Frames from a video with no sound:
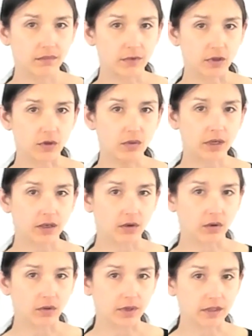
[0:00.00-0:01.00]
you can
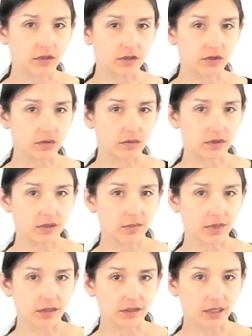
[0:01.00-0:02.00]
always choose to
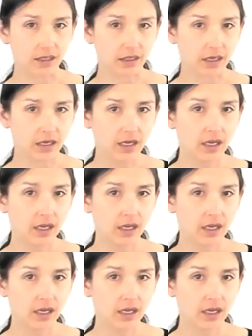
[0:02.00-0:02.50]
maintain